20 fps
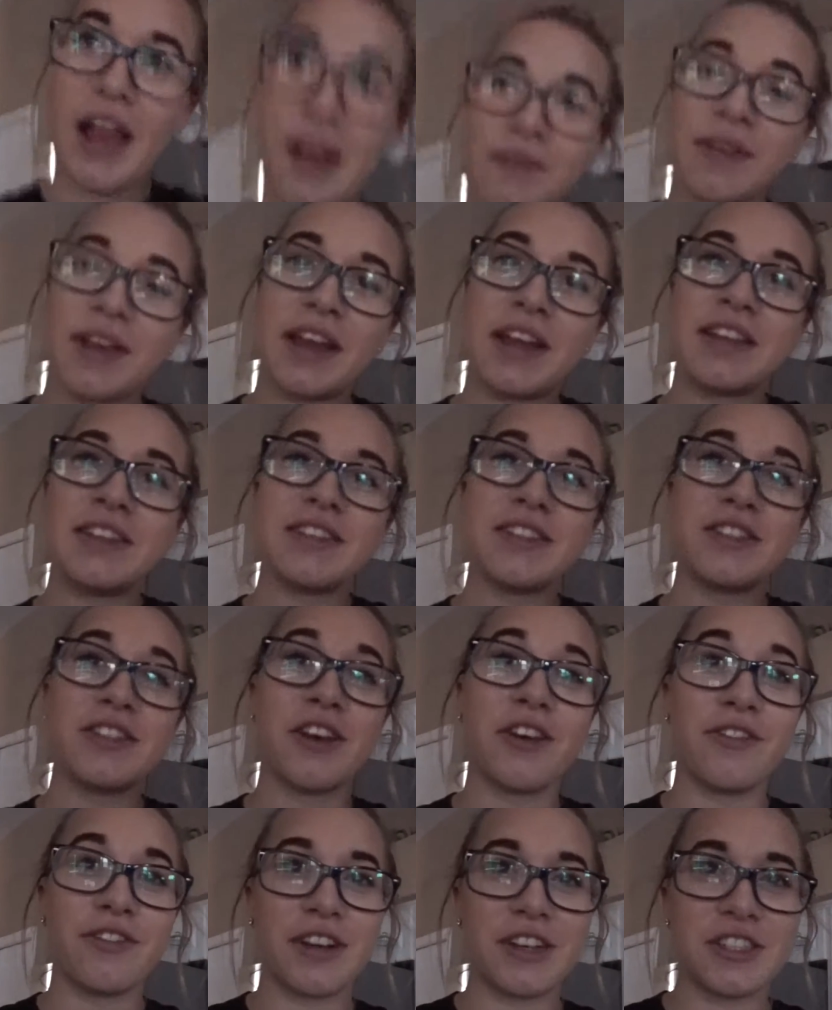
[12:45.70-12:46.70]
I'm getting
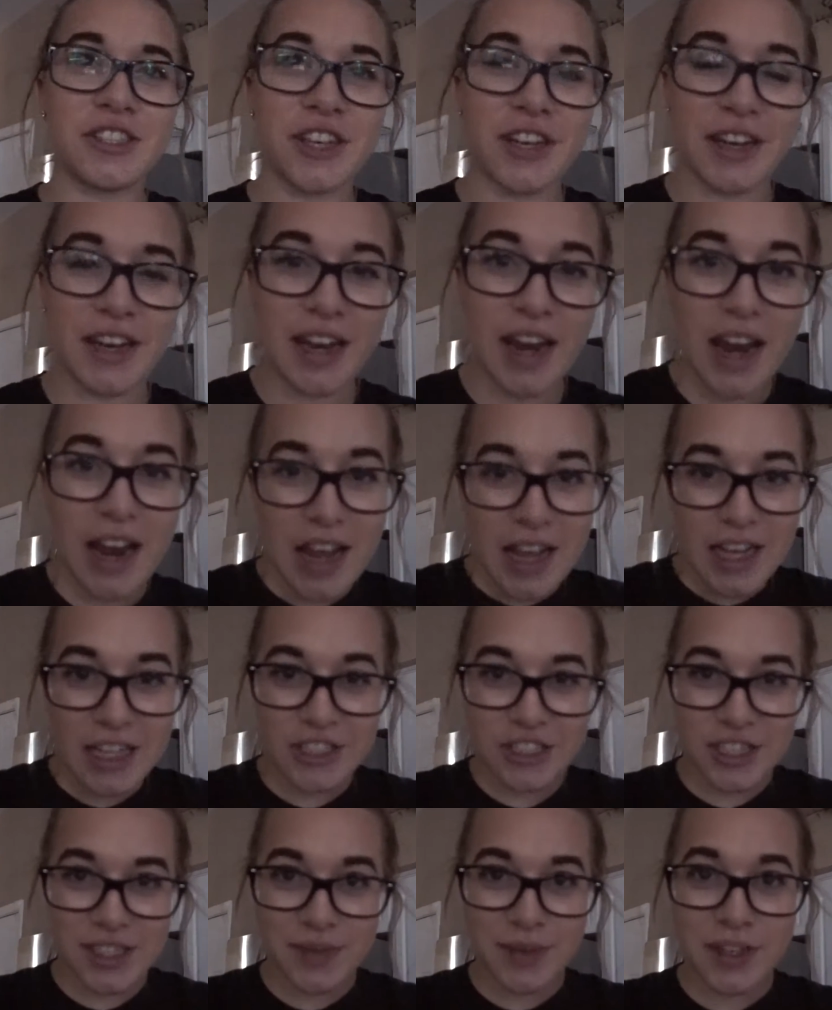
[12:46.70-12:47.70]
so frustrated. I
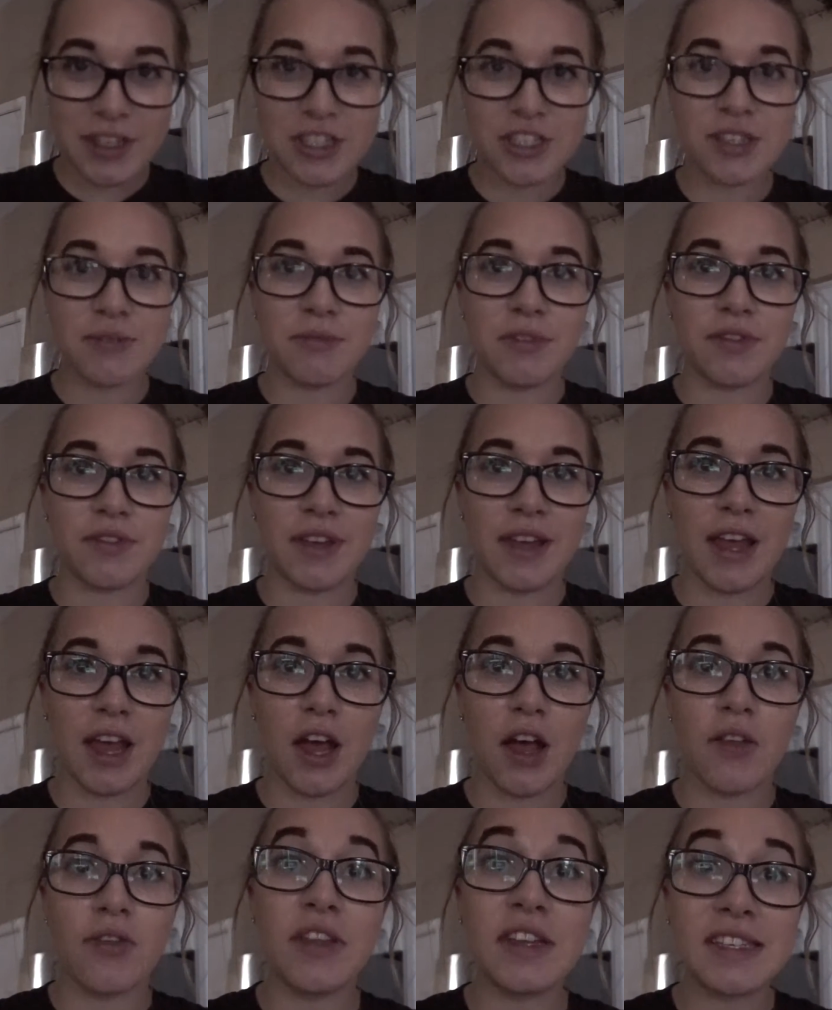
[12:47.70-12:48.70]
just watched a movie.
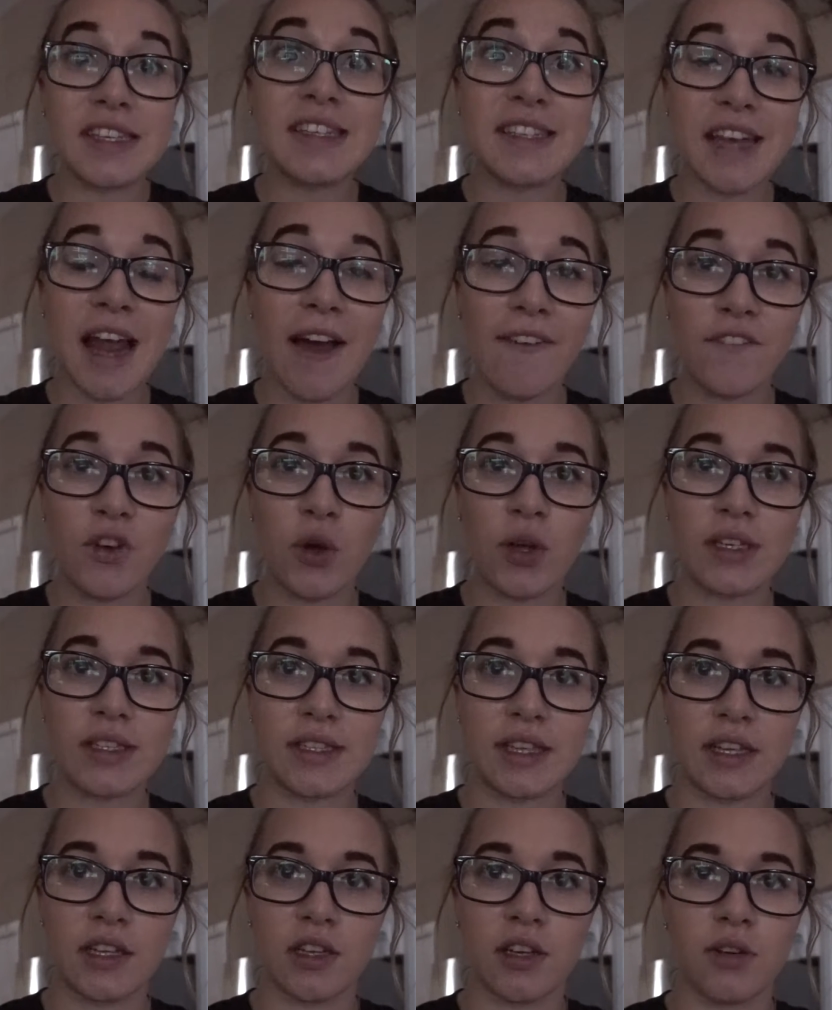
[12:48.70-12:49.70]
This is not
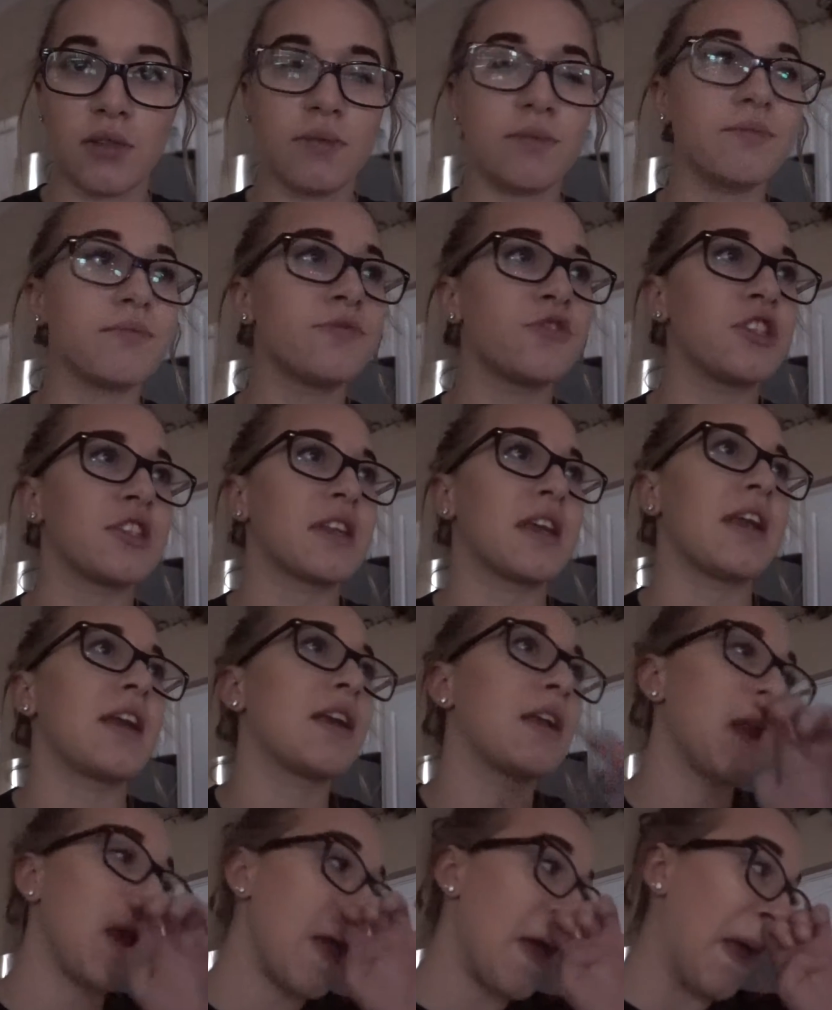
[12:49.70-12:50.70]
focusing. Oh, just kidding.